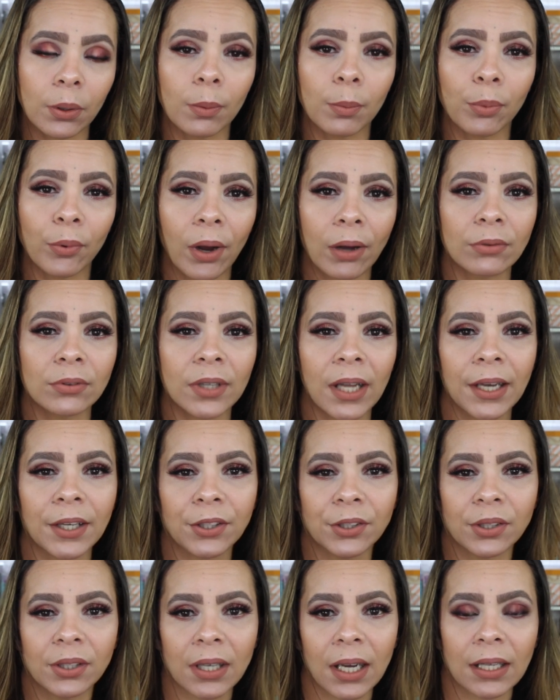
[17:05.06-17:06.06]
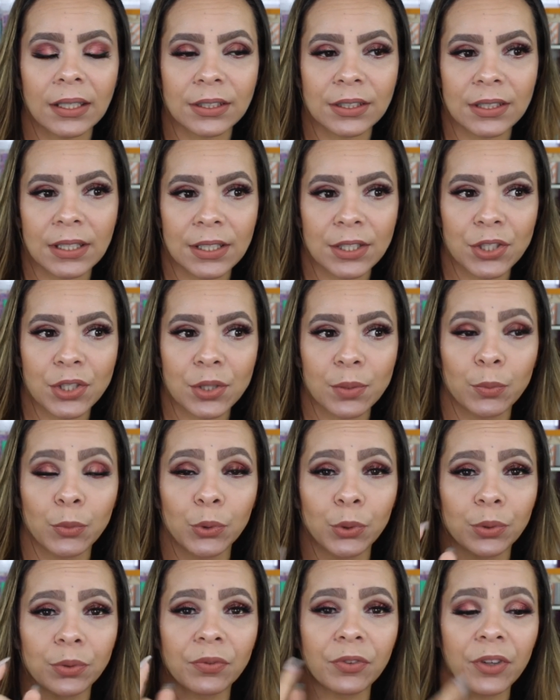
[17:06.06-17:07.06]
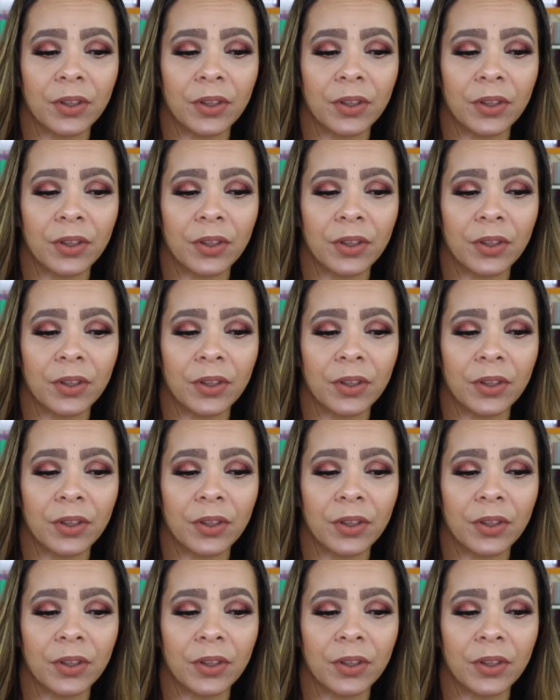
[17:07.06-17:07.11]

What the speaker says: or brown liner, kind of tends to move.